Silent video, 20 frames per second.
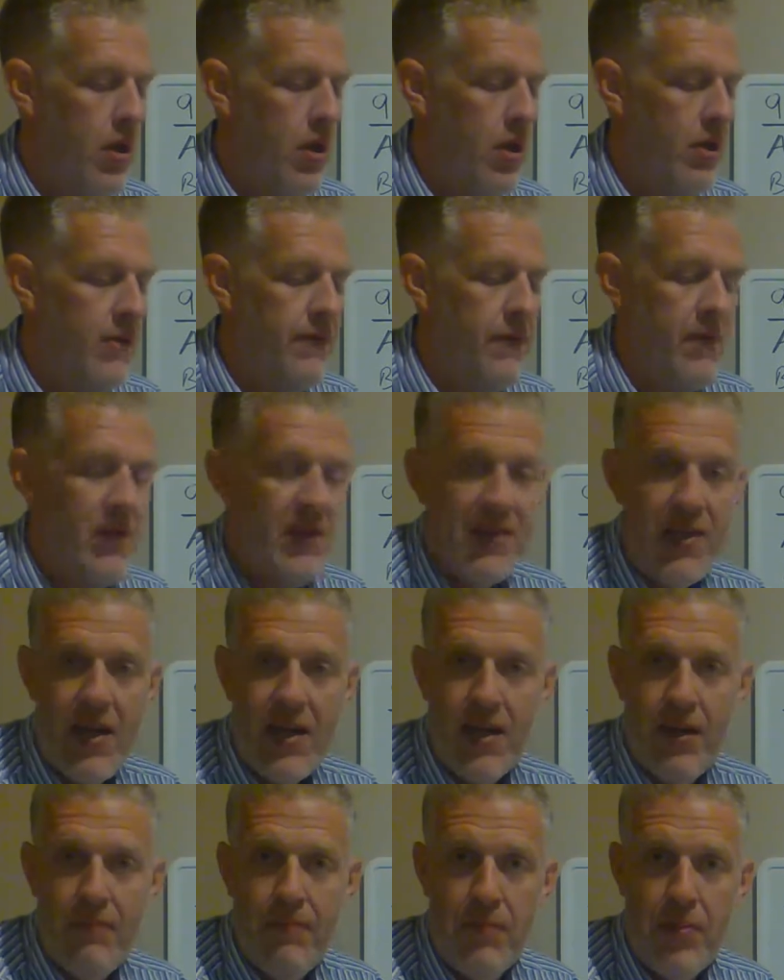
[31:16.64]
is for the
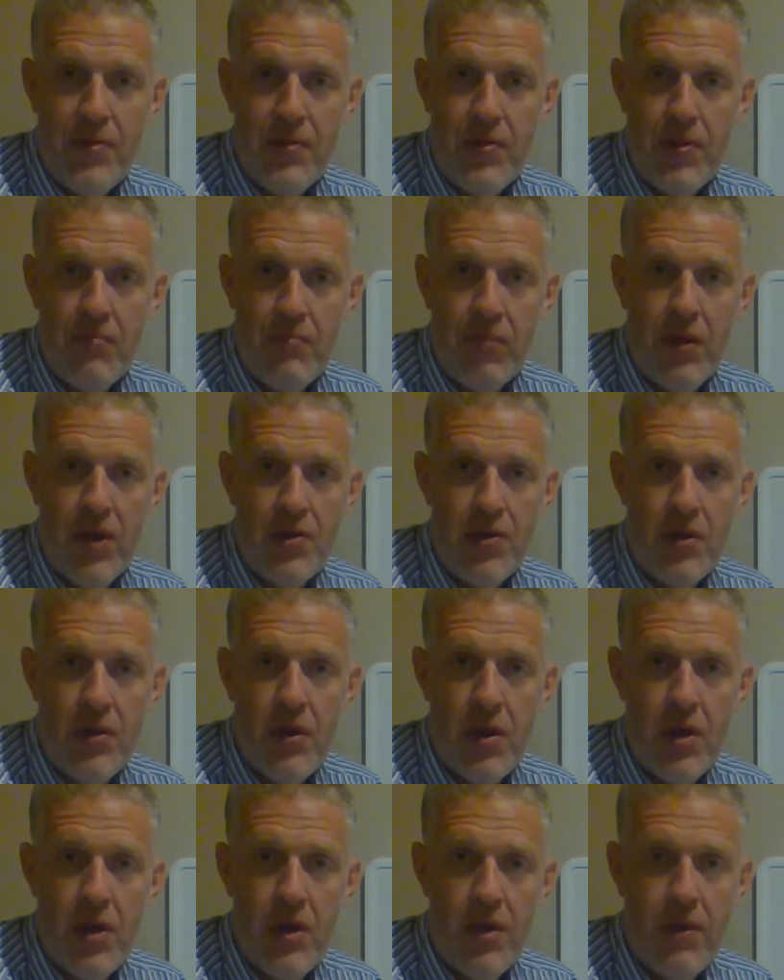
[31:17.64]
sake of pursuing pleasure
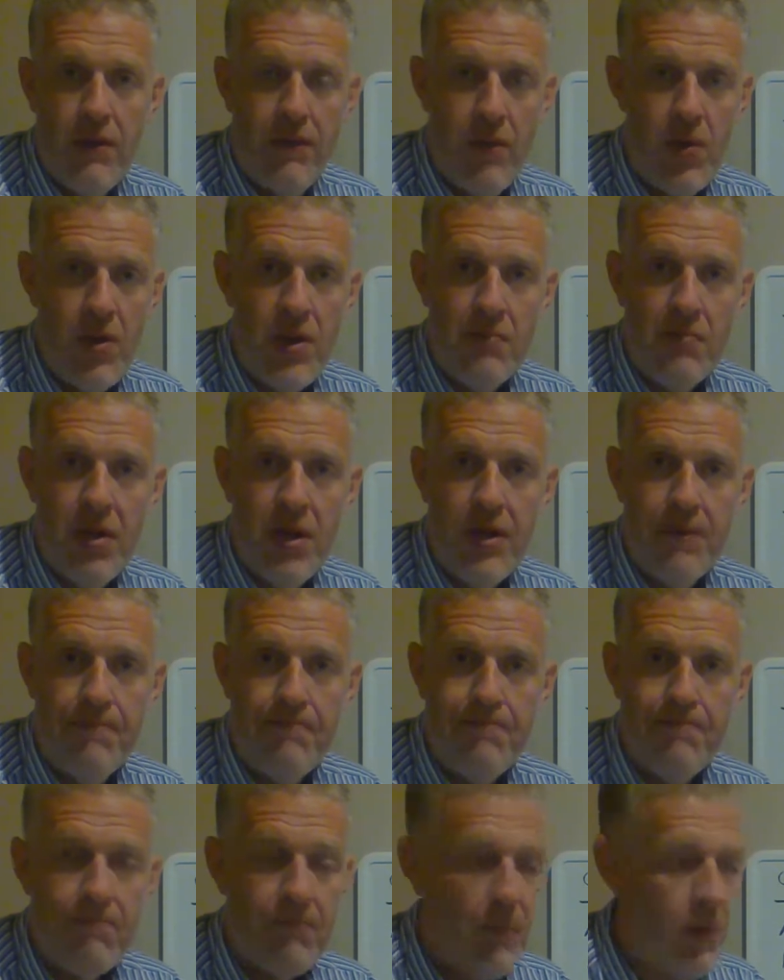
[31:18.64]
and avoiding pain
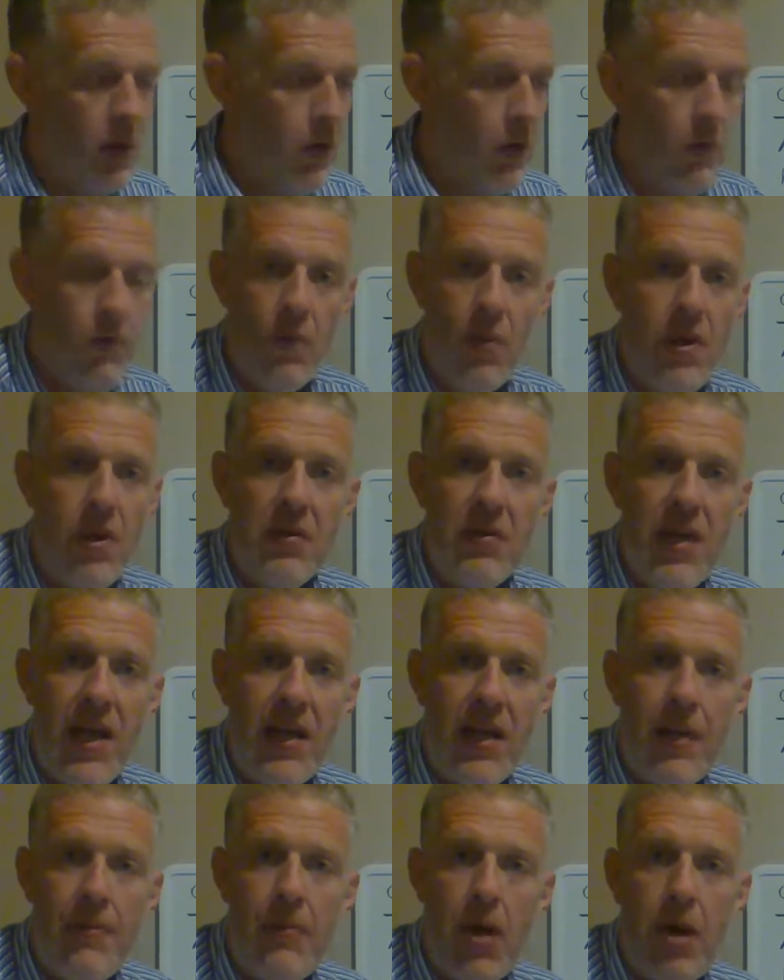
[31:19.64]
we don't
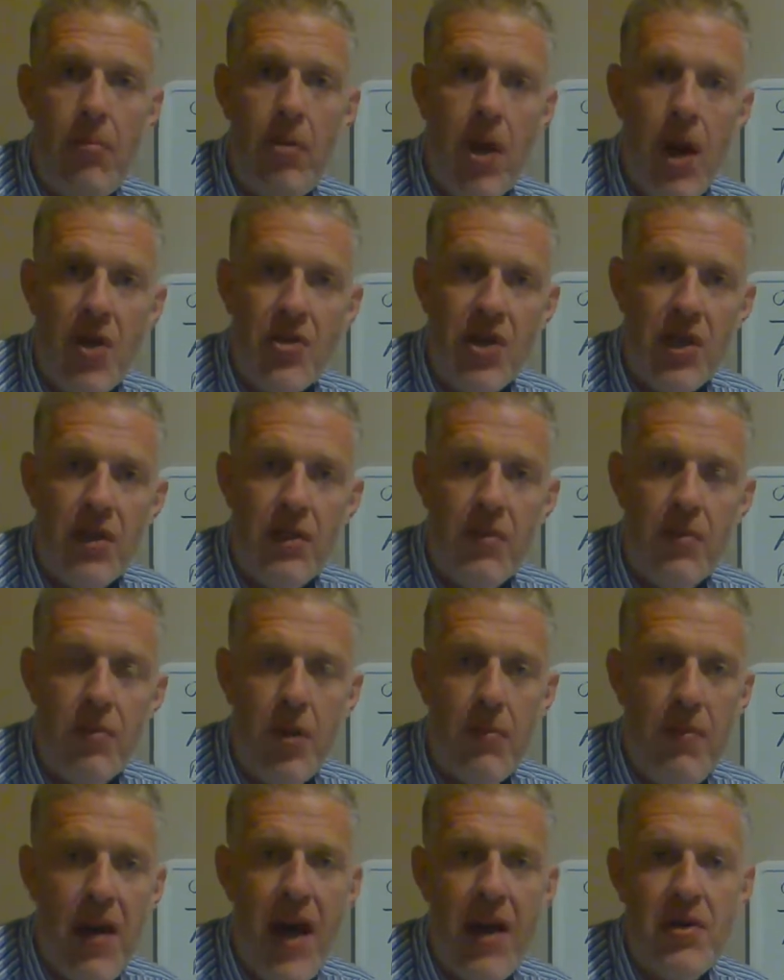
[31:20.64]
take up our projects and
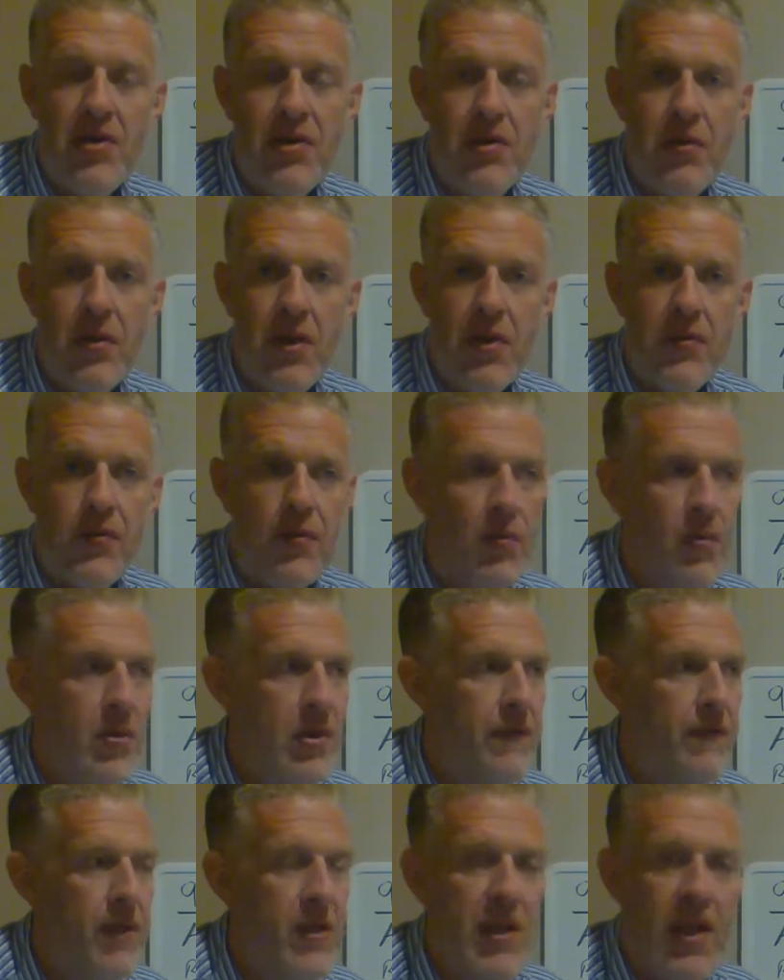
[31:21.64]
what matters to us. When we
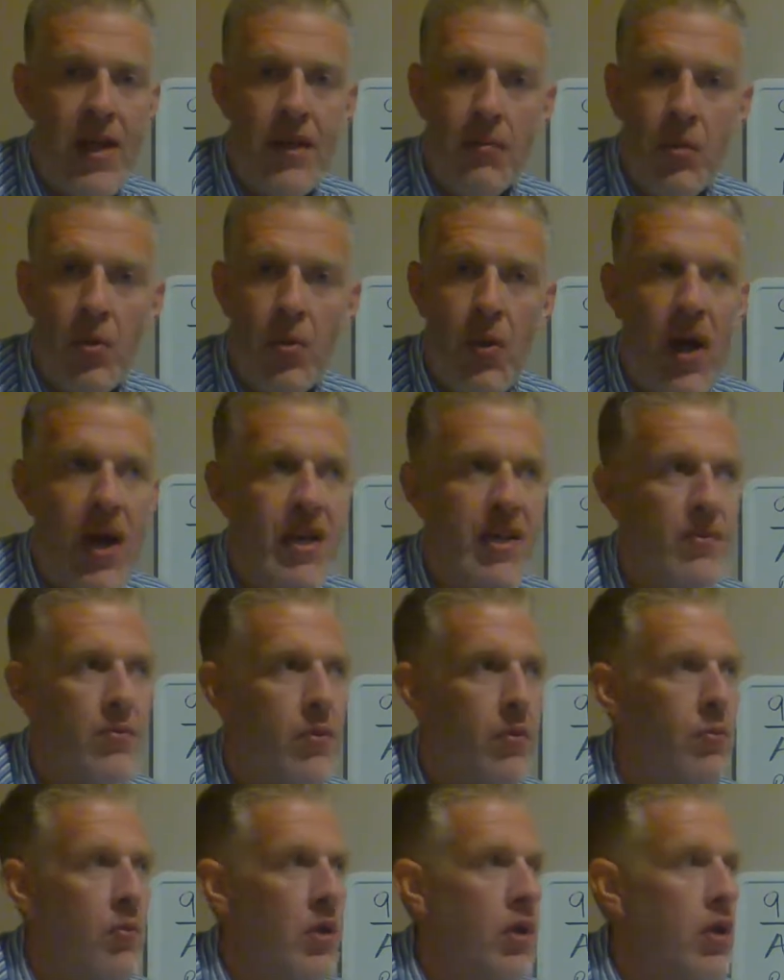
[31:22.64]
defend animal rights,
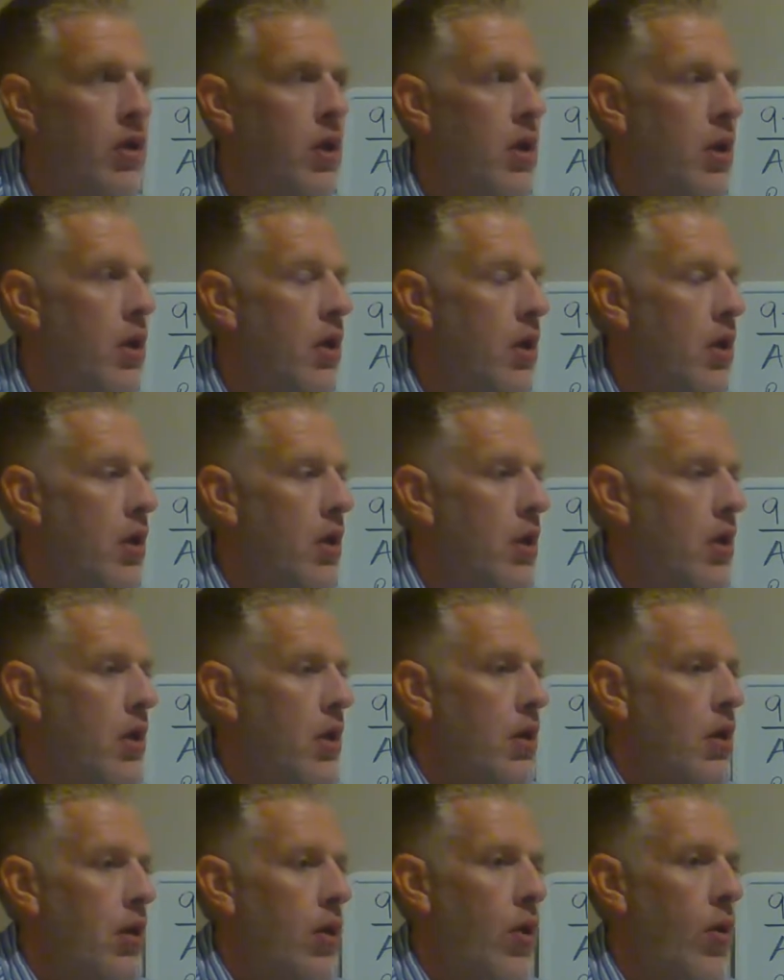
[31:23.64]
when we
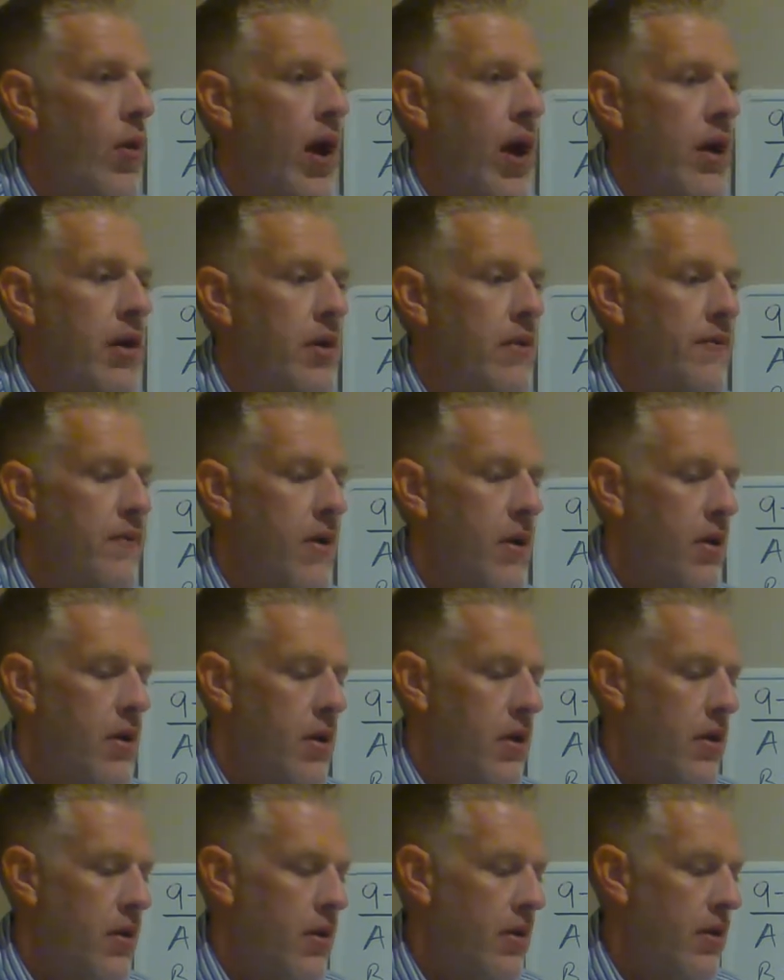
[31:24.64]
go out and
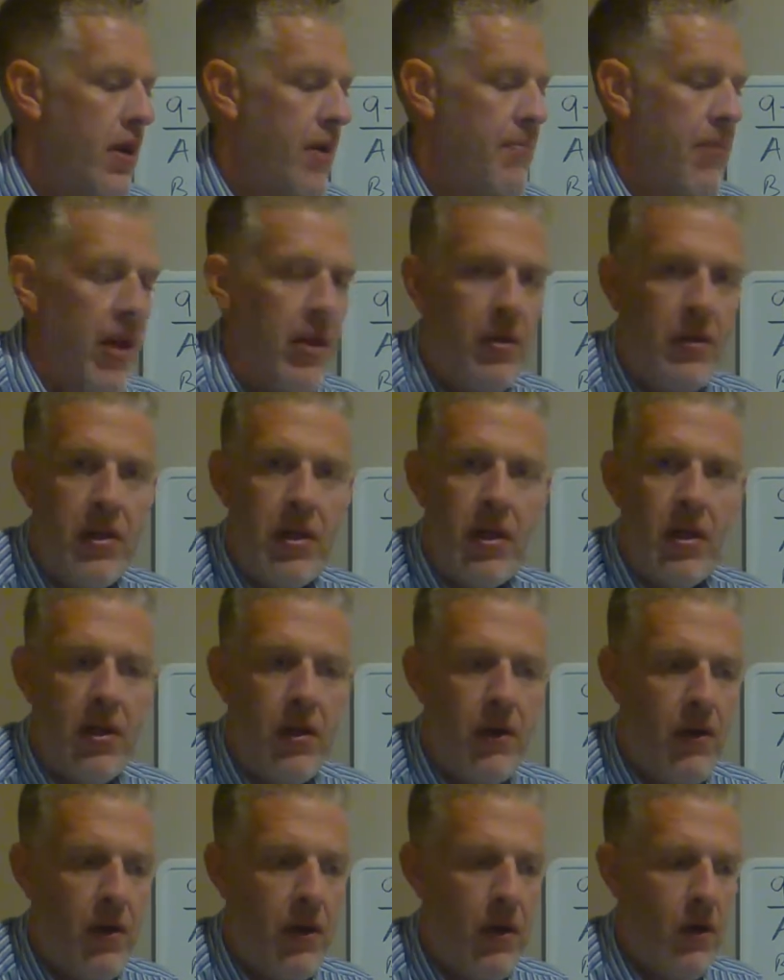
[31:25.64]
defend the death penalty
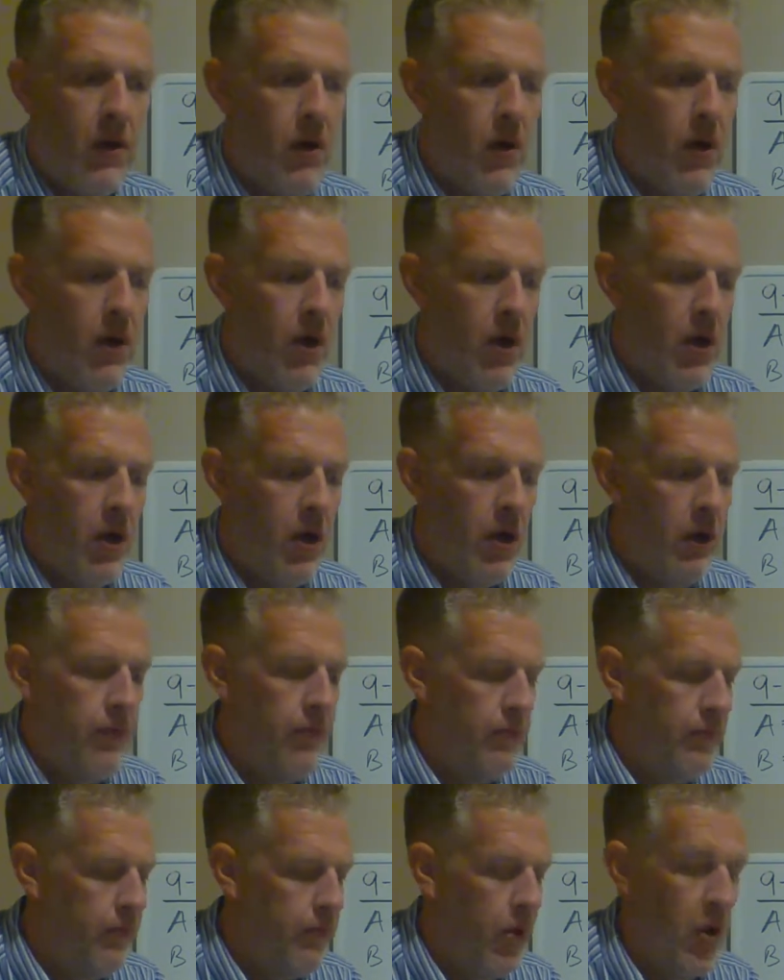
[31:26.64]
or, or uh,
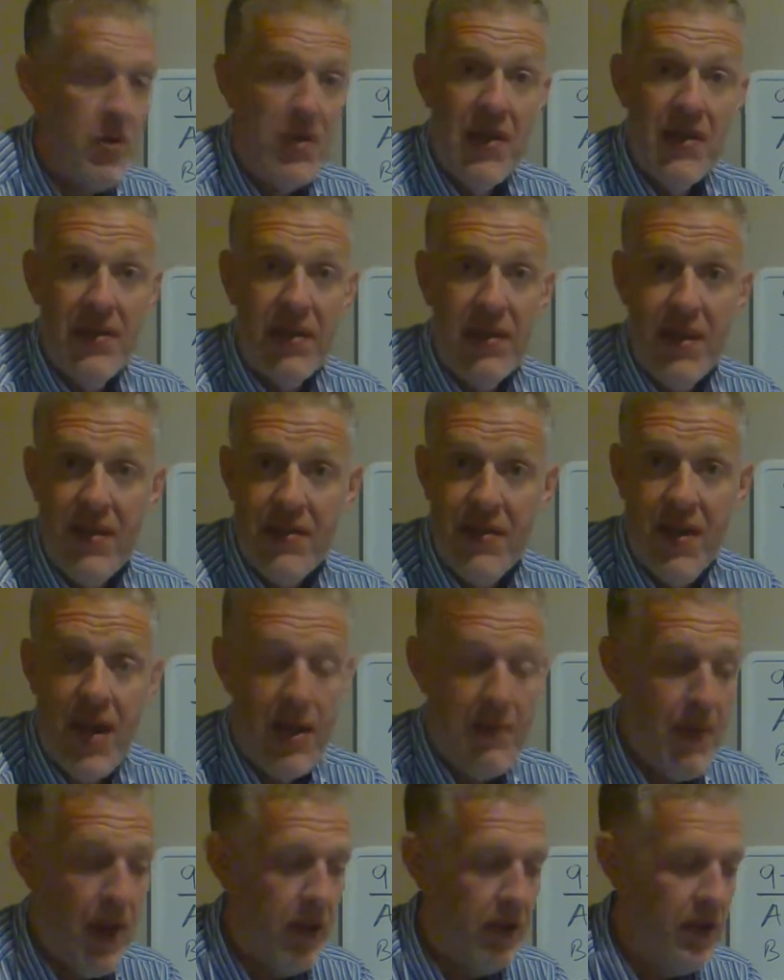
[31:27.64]
protest against the
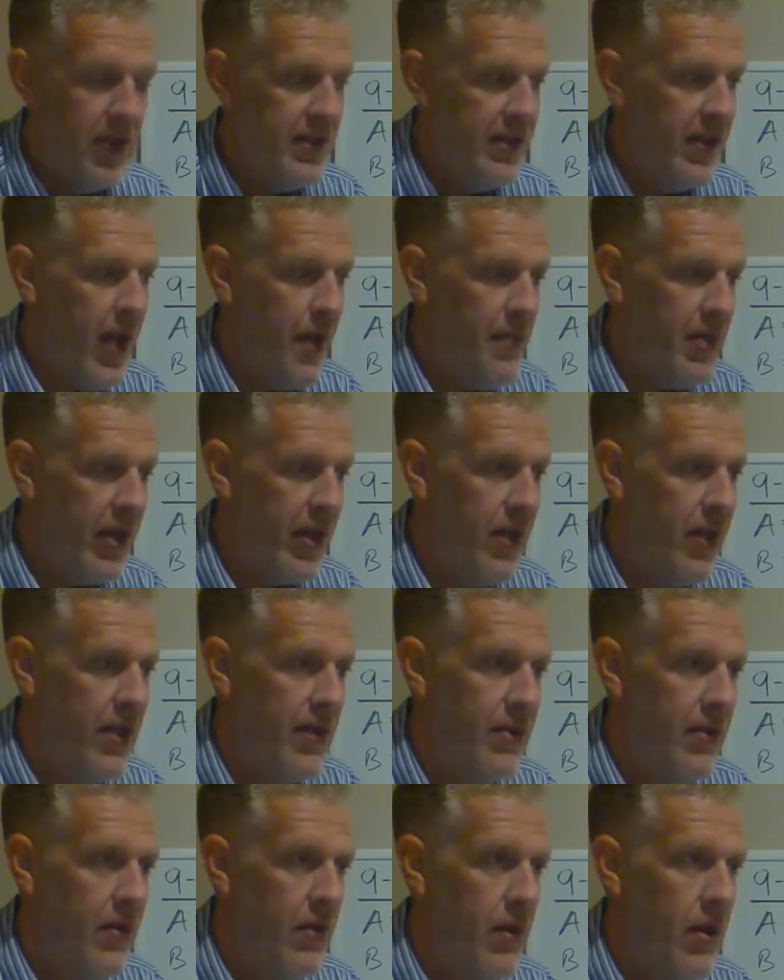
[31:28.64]
death penalty, it's not
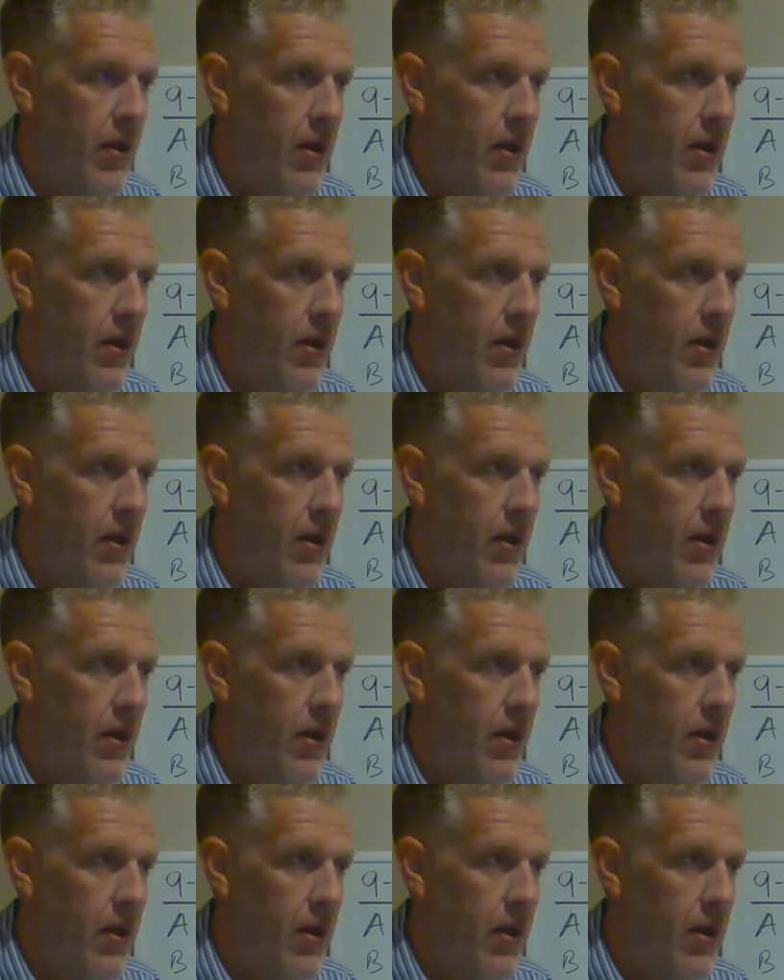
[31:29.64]
because